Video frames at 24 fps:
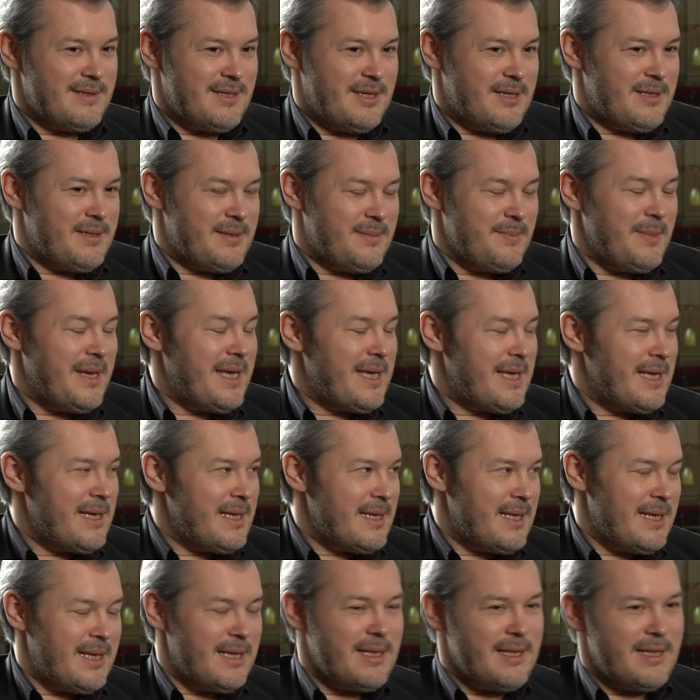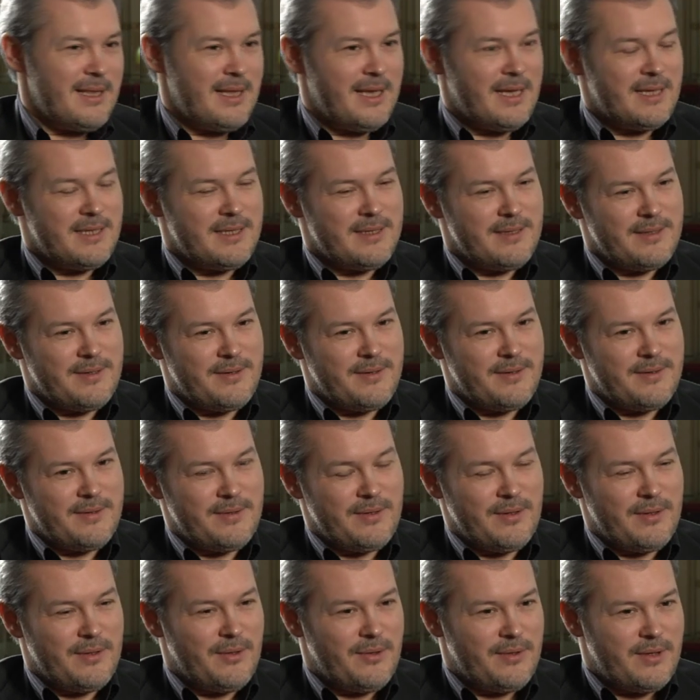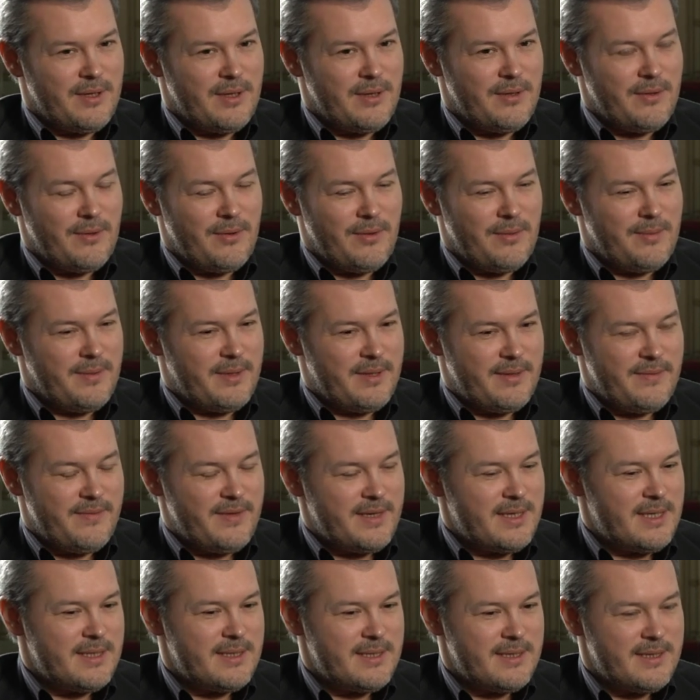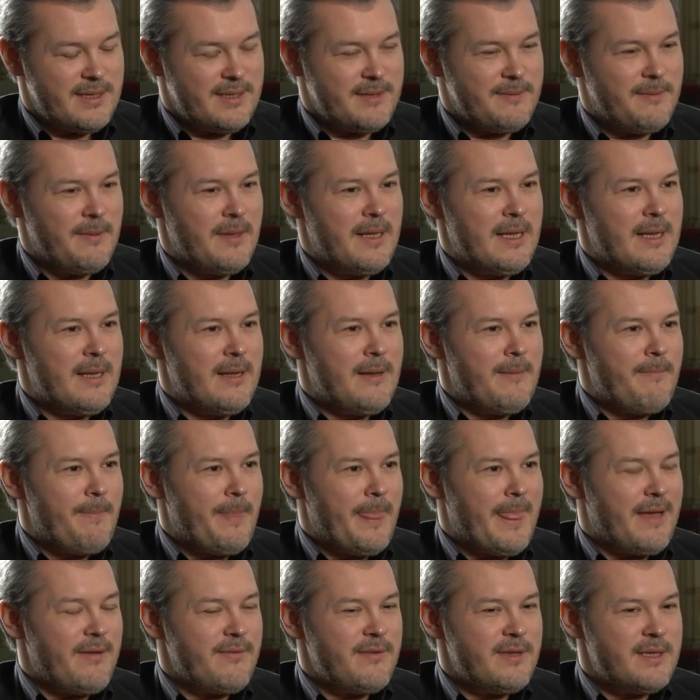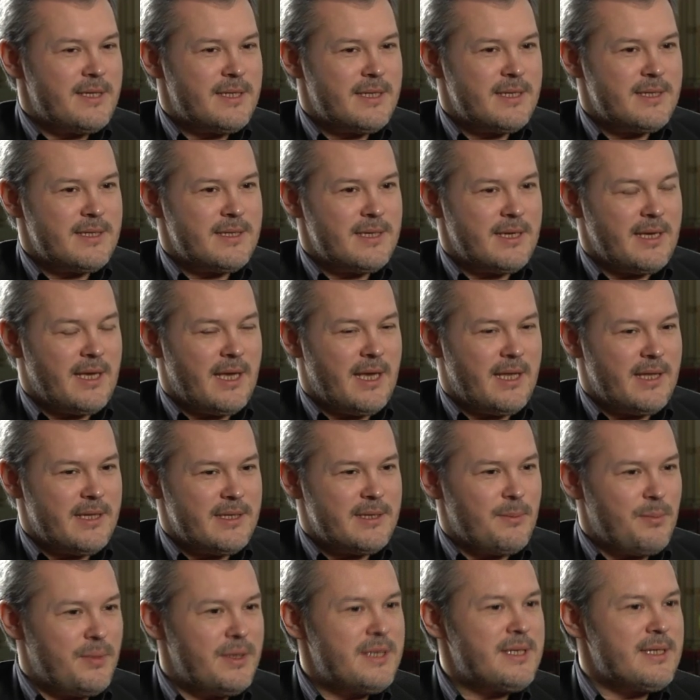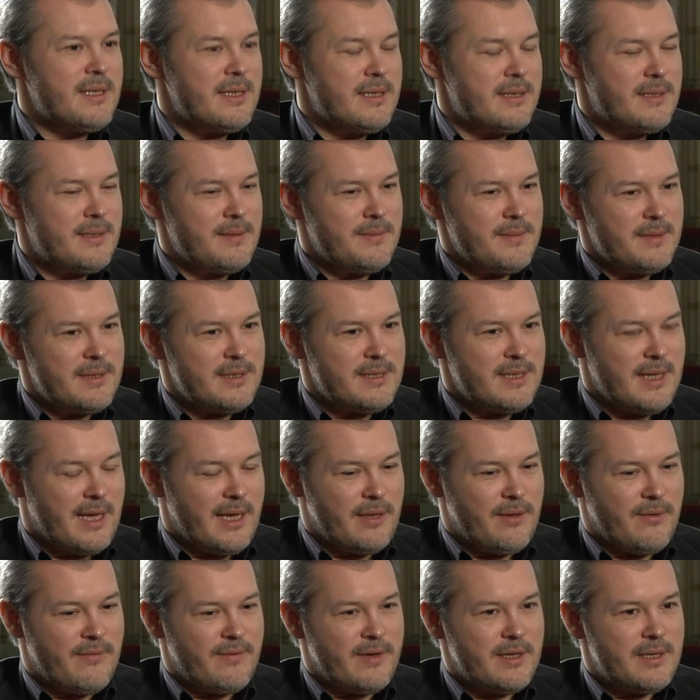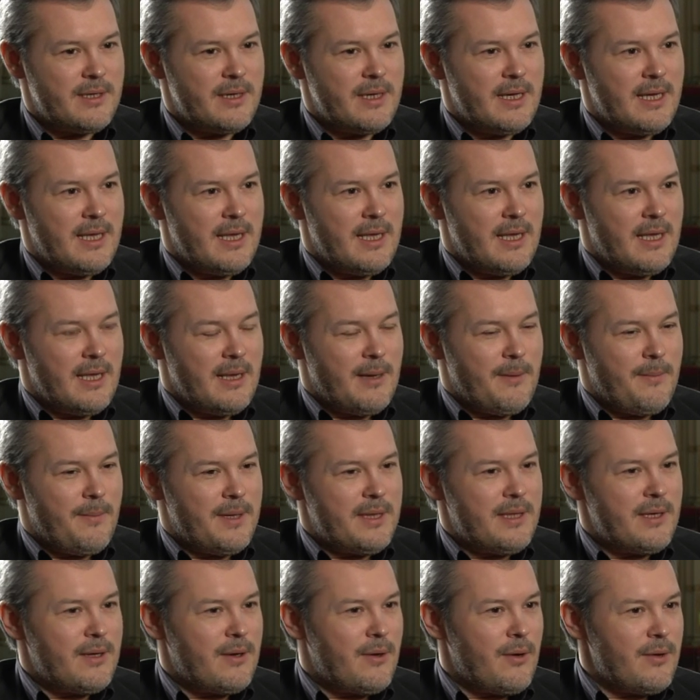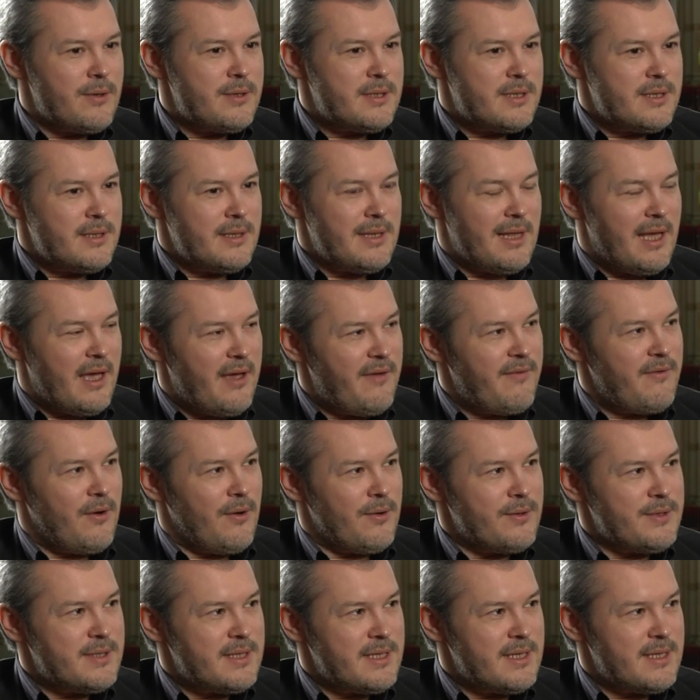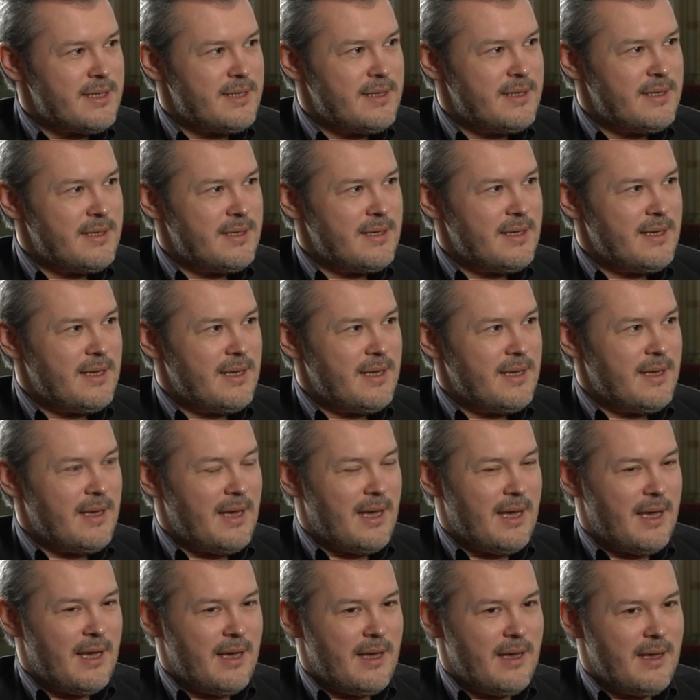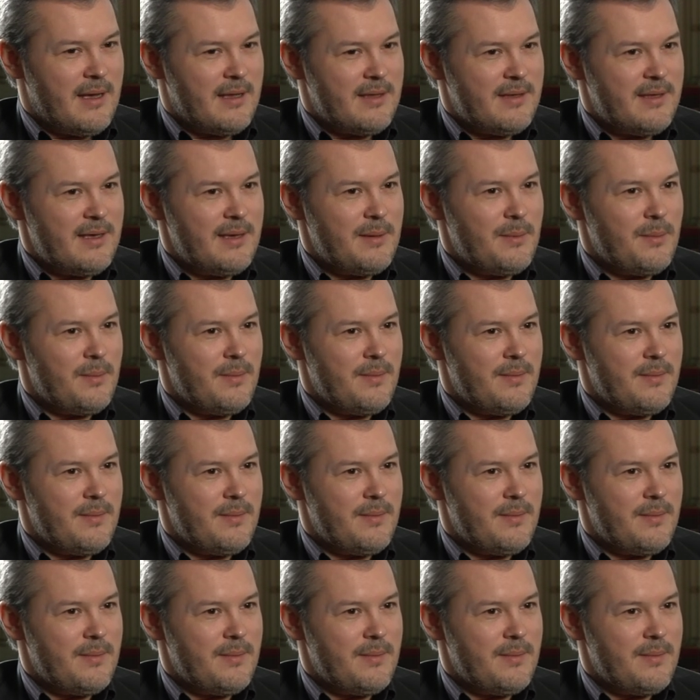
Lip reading: just making a little less or not at all. But this is again, it's a business side of it. But the live concerts, I think,